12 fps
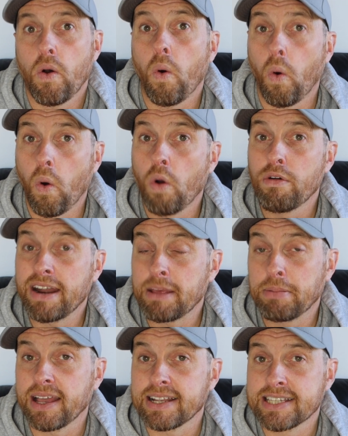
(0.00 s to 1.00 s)
already
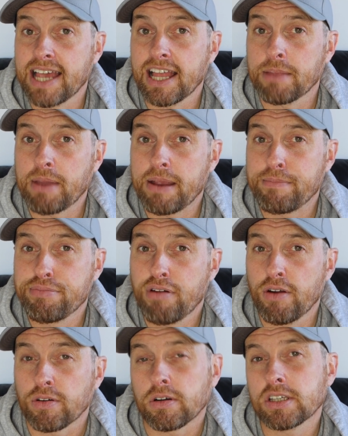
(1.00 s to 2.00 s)
playing Taylormade
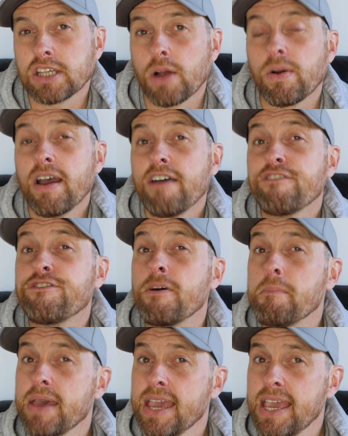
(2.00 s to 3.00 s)
products. So for
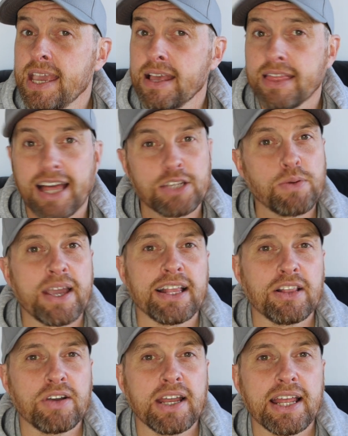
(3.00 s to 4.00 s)
me, that's where you
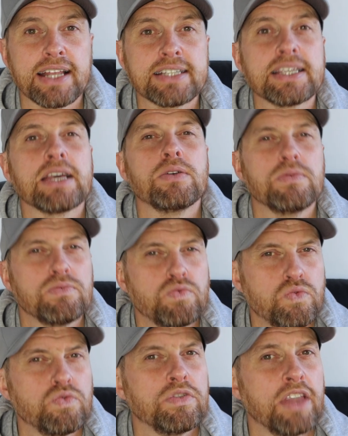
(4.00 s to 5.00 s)
look at it and say,
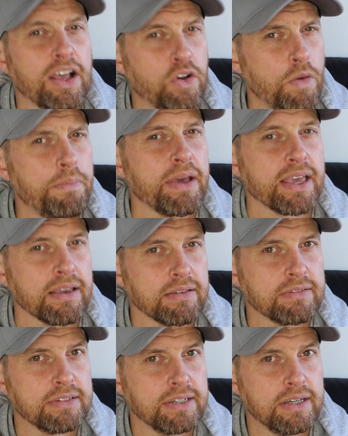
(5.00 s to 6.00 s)
there could be.
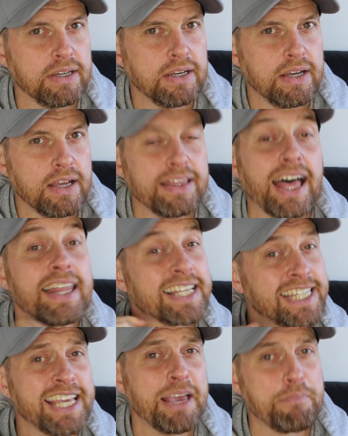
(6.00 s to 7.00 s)
Now, the
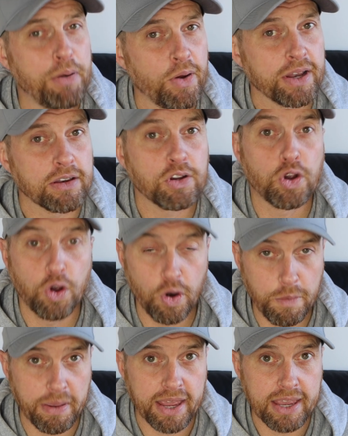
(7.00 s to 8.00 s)
sticking point
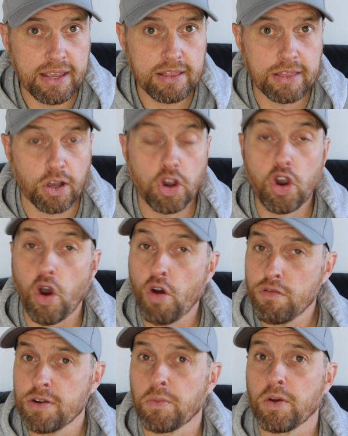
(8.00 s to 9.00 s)
could be the
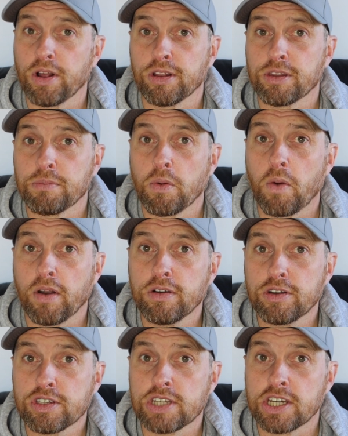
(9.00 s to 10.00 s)
current world number one,
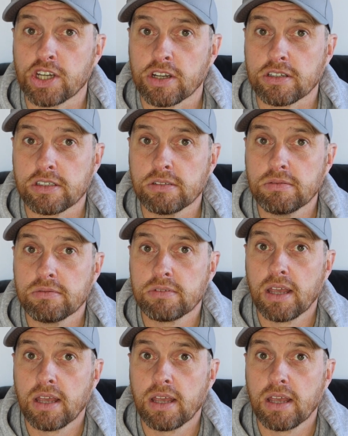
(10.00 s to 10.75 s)
Dustin Johnson,